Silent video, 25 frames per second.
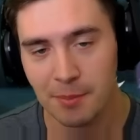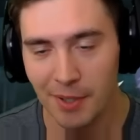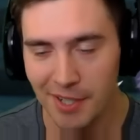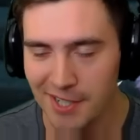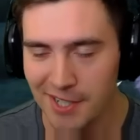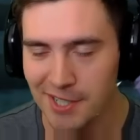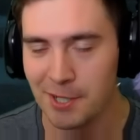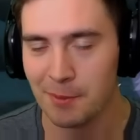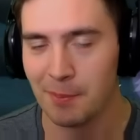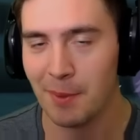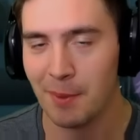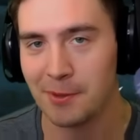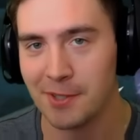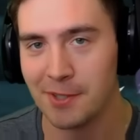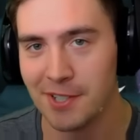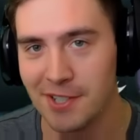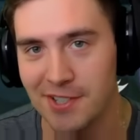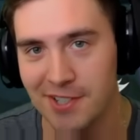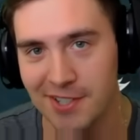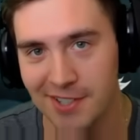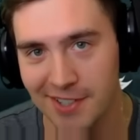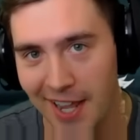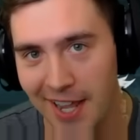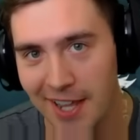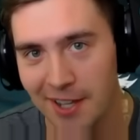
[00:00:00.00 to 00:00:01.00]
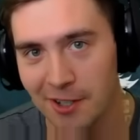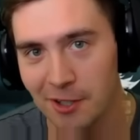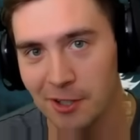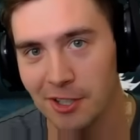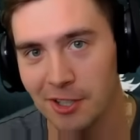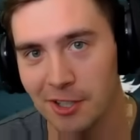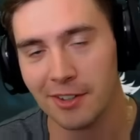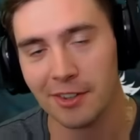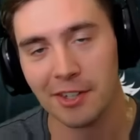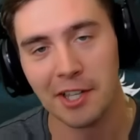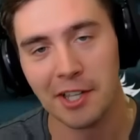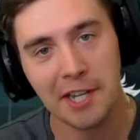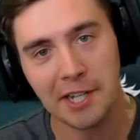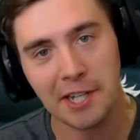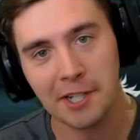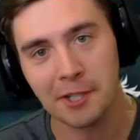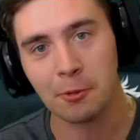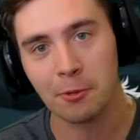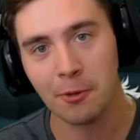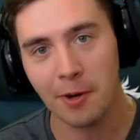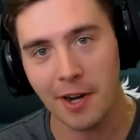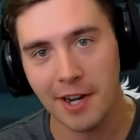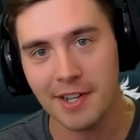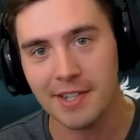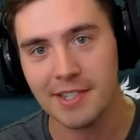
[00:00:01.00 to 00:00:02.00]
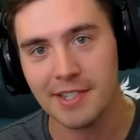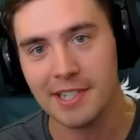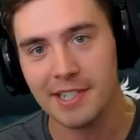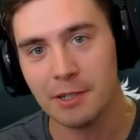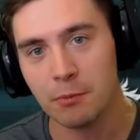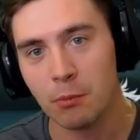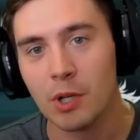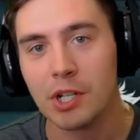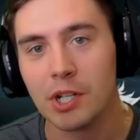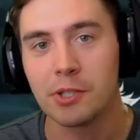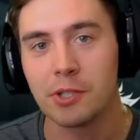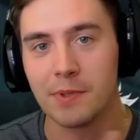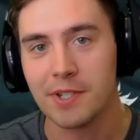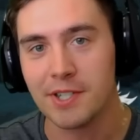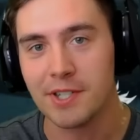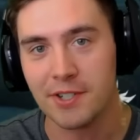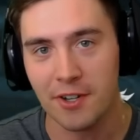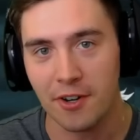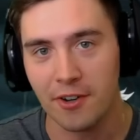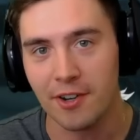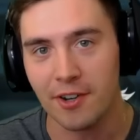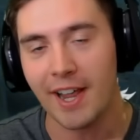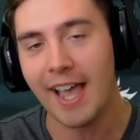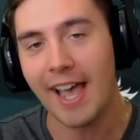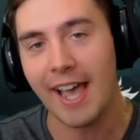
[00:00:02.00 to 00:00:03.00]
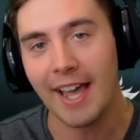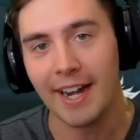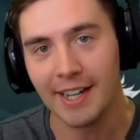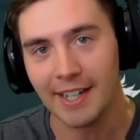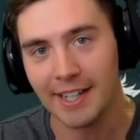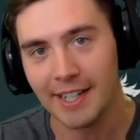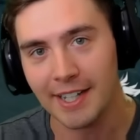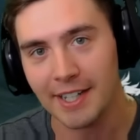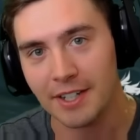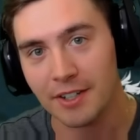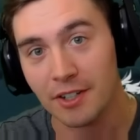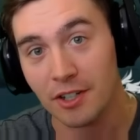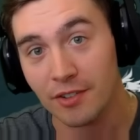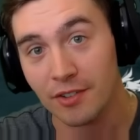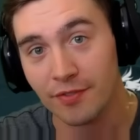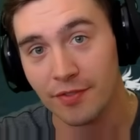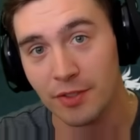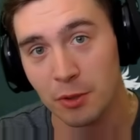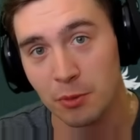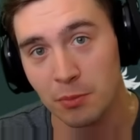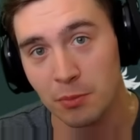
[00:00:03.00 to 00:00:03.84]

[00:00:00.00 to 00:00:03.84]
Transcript: but it's about to scale like crazy once we start adding in a few